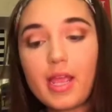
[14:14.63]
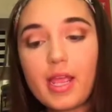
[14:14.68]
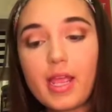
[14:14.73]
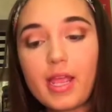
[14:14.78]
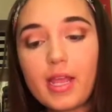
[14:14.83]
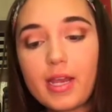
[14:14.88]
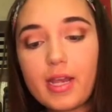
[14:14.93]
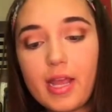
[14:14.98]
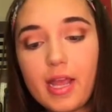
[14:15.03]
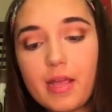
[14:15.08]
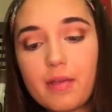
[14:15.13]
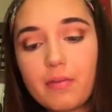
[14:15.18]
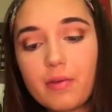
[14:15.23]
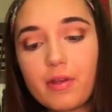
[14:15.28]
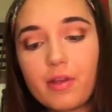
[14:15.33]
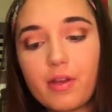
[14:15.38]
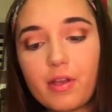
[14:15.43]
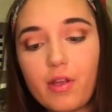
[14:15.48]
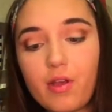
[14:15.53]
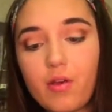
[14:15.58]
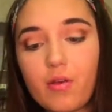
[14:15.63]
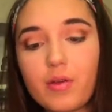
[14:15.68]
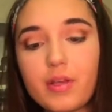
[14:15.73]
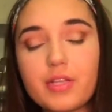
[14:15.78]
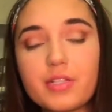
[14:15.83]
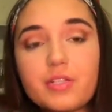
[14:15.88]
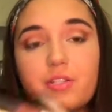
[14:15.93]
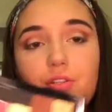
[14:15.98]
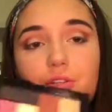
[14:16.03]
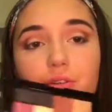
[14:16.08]
and I'm gonna go
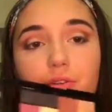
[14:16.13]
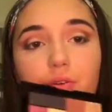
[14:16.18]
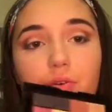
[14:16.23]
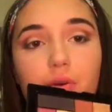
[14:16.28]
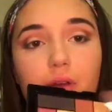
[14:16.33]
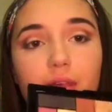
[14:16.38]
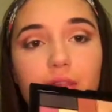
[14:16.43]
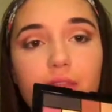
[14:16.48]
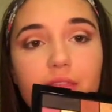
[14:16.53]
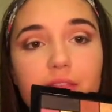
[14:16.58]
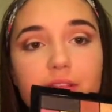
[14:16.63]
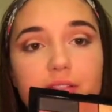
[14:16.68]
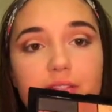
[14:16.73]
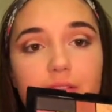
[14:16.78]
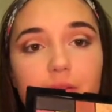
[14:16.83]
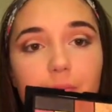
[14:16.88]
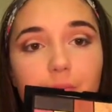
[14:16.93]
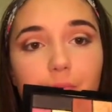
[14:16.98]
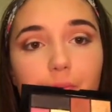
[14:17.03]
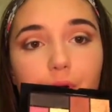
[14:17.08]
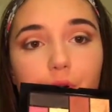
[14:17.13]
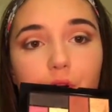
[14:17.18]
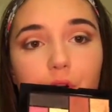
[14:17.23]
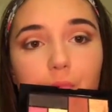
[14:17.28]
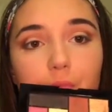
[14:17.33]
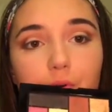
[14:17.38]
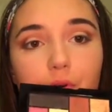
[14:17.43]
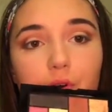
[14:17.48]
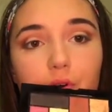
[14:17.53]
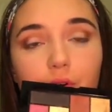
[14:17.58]
into this
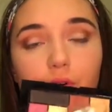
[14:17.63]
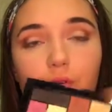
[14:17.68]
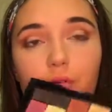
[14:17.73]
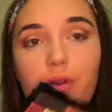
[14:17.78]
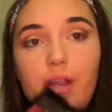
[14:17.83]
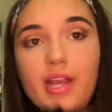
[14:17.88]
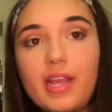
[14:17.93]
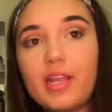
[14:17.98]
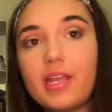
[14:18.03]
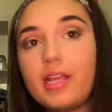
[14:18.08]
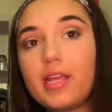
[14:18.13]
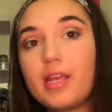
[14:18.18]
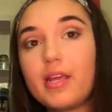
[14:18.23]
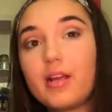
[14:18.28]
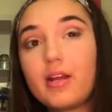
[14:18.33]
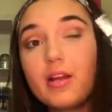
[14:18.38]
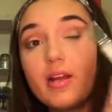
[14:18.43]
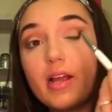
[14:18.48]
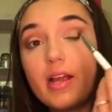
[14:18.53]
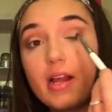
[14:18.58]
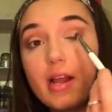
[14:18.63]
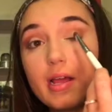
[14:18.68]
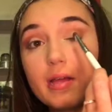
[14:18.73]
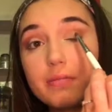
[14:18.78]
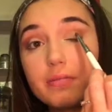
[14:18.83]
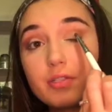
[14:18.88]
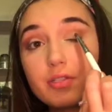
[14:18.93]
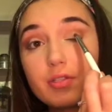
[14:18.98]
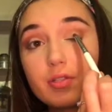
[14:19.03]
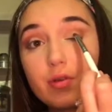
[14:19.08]
purple right here, and
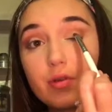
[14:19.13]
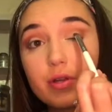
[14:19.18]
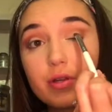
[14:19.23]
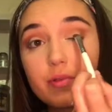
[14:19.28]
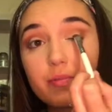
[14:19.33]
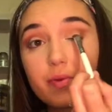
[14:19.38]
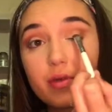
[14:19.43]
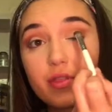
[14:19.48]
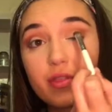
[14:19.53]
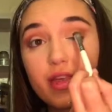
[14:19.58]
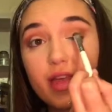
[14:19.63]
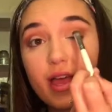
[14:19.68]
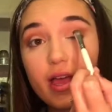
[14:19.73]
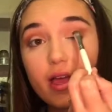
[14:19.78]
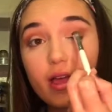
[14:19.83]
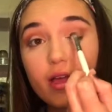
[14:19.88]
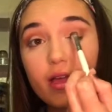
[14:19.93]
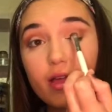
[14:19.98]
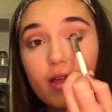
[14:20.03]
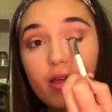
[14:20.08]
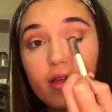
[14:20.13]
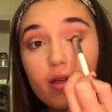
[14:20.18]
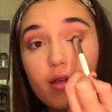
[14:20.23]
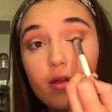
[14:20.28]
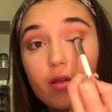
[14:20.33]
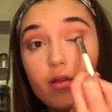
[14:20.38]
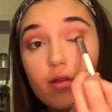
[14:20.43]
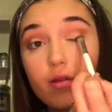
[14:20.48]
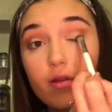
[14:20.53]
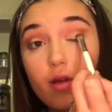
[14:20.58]
I'm just going to put that
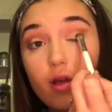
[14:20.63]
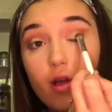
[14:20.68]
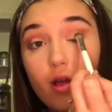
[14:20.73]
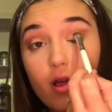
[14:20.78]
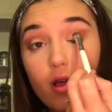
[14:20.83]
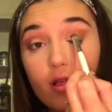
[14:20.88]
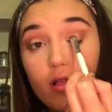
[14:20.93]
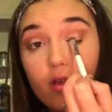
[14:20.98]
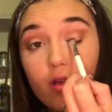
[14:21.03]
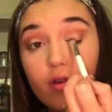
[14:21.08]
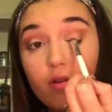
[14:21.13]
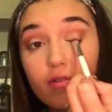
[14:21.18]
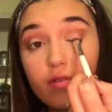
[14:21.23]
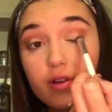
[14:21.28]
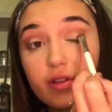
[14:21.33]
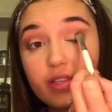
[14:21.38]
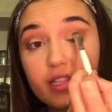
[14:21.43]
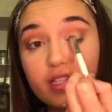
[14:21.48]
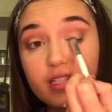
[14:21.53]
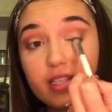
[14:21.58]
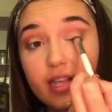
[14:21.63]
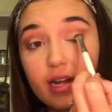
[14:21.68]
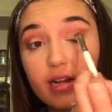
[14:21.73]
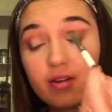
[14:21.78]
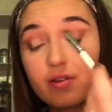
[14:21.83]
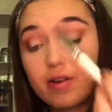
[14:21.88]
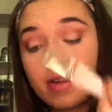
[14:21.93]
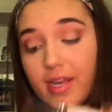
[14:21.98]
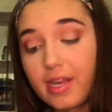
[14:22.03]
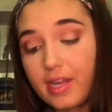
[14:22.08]
all over the
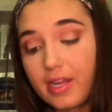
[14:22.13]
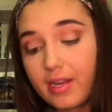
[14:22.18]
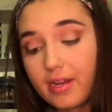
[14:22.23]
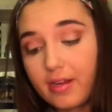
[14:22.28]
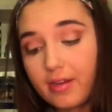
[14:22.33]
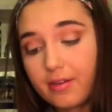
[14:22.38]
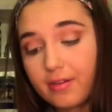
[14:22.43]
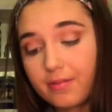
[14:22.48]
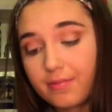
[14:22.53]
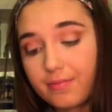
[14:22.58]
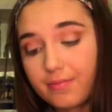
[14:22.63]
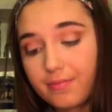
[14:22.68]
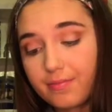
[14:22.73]
center right here.